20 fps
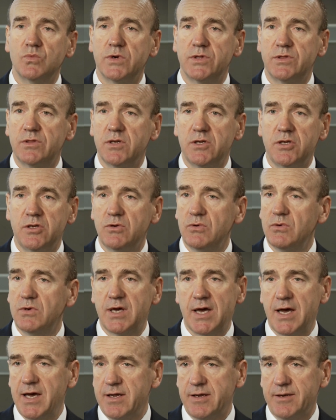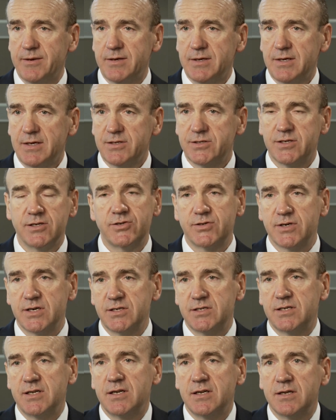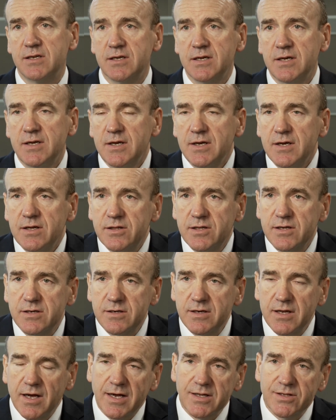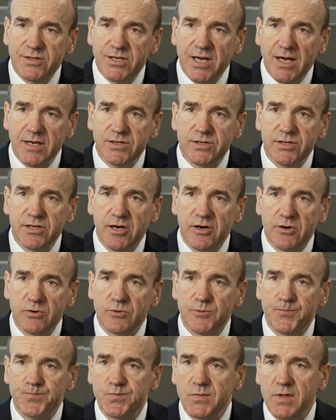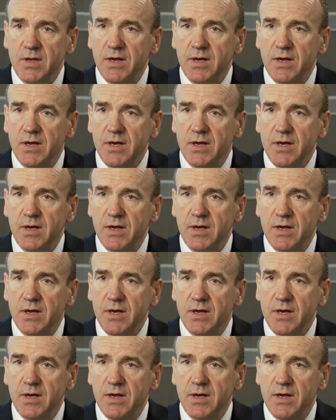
with the UK. It's interesting that at Tesco,